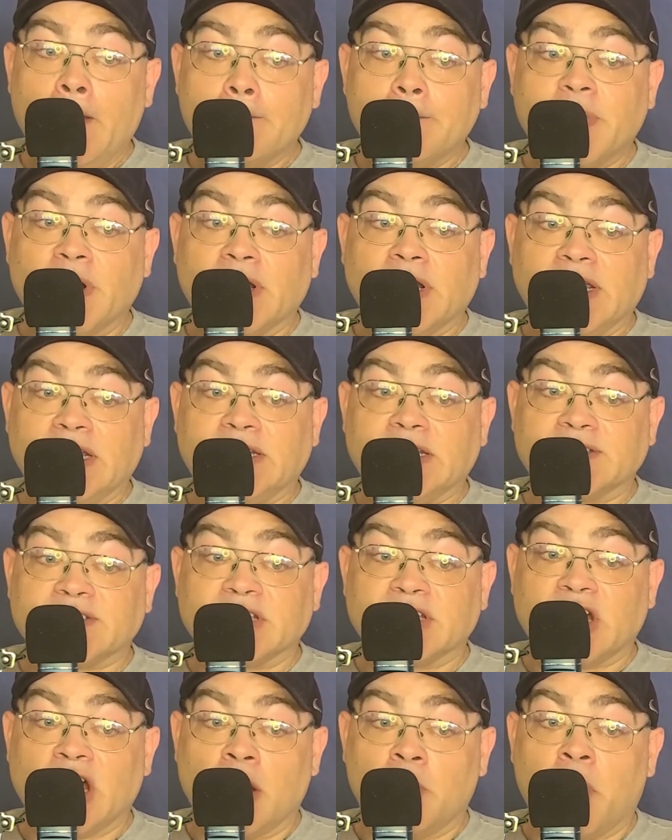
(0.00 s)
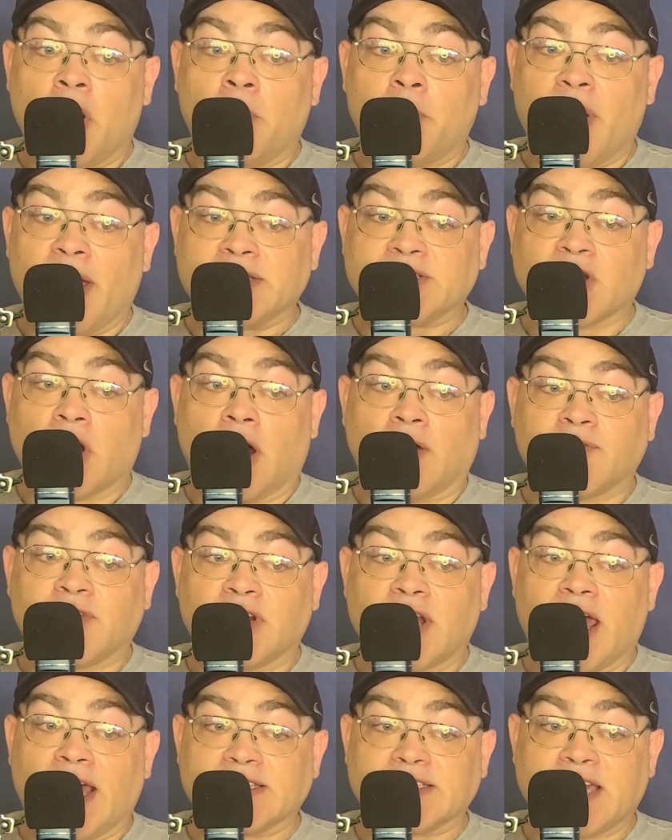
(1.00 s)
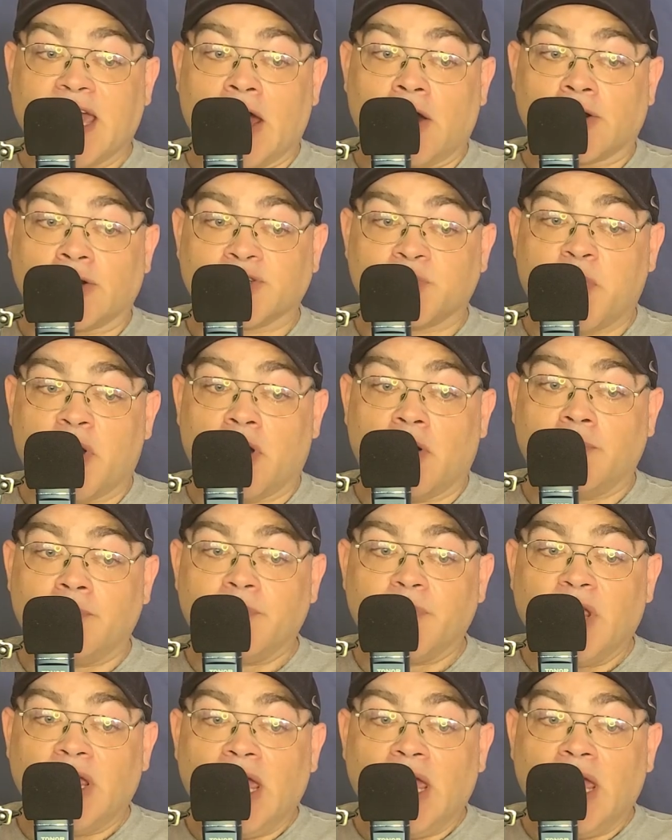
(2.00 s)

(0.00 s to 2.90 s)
but it doesn't come up as often as Counterspell,